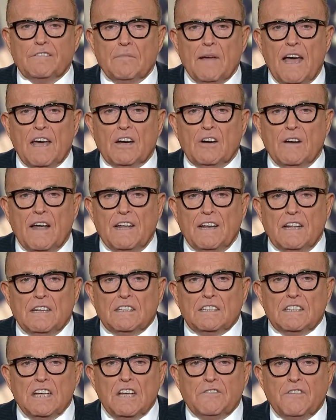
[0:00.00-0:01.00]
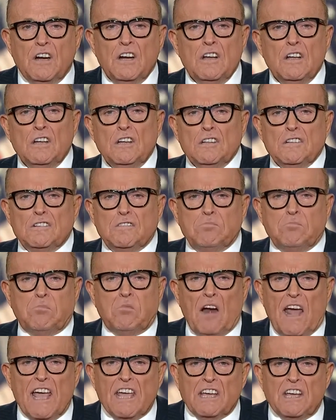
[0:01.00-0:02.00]
Matter and Antifa
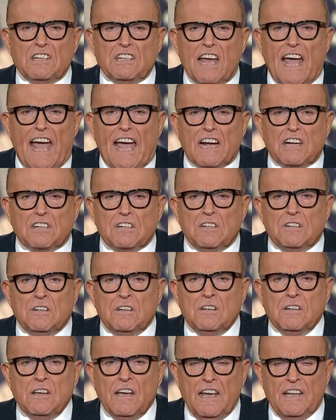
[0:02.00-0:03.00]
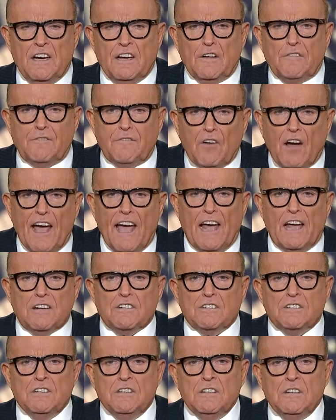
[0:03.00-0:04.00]
sprang into action, and in a
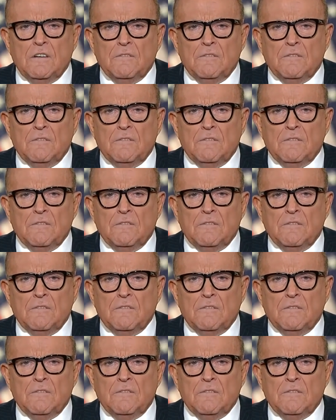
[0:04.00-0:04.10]
flash,